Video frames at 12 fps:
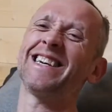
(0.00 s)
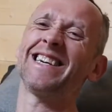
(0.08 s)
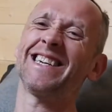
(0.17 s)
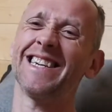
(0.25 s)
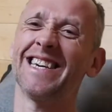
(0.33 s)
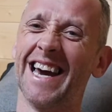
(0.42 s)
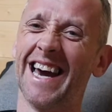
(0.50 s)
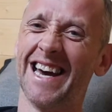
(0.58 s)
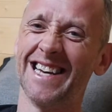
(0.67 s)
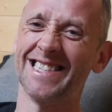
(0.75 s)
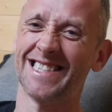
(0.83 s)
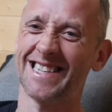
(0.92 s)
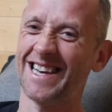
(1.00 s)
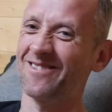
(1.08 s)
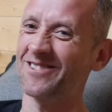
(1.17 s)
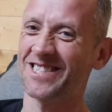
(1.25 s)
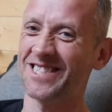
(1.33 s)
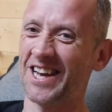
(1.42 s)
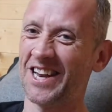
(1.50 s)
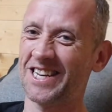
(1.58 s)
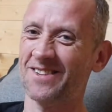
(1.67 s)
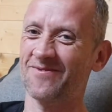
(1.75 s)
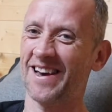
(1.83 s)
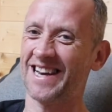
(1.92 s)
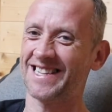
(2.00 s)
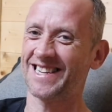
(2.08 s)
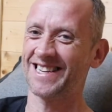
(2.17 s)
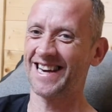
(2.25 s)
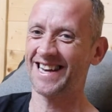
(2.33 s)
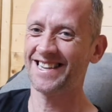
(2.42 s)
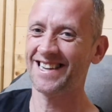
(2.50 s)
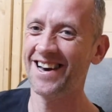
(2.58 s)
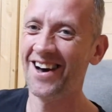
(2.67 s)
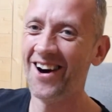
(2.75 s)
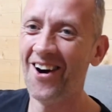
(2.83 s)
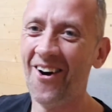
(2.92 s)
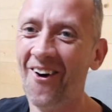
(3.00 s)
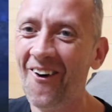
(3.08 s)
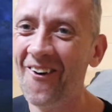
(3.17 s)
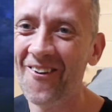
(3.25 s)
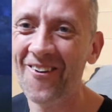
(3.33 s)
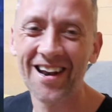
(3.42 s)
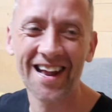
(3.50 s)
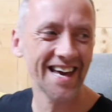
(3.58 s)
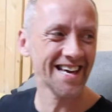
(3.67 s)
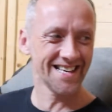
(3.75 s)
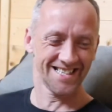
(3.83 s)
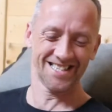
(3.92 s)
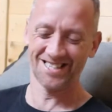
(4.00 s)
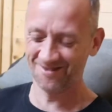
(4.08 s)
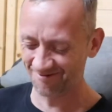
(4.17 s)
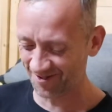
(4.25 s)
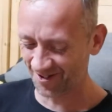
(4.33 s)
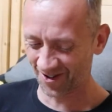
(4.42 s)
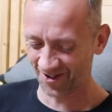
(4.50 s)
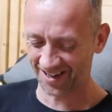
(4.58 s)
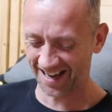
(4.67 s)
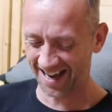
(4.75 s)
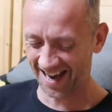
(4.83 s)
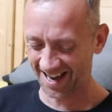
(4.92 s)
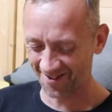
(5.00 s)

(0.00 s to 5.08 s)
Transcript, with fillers: yes, he was not expecting that. Holy smoke, I